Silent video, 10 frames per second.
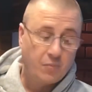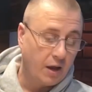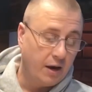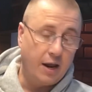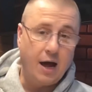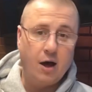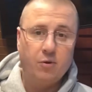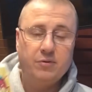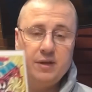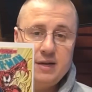
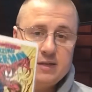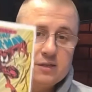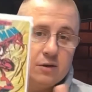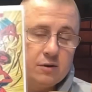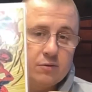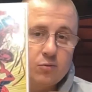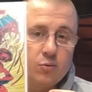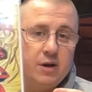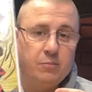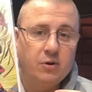Now, these are
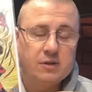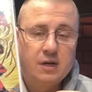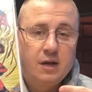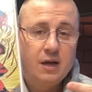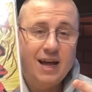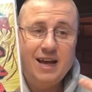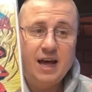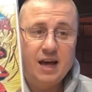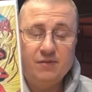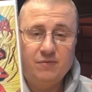3 books.
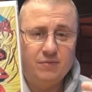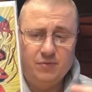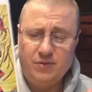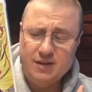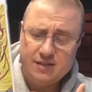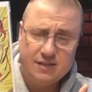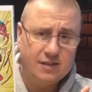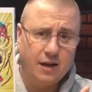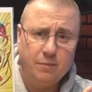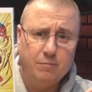This is
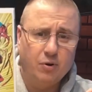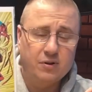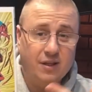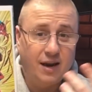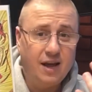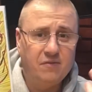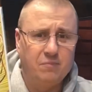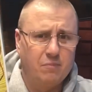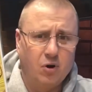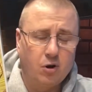a book that I have
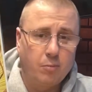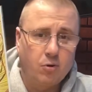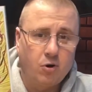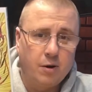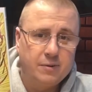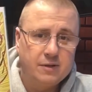multiple copies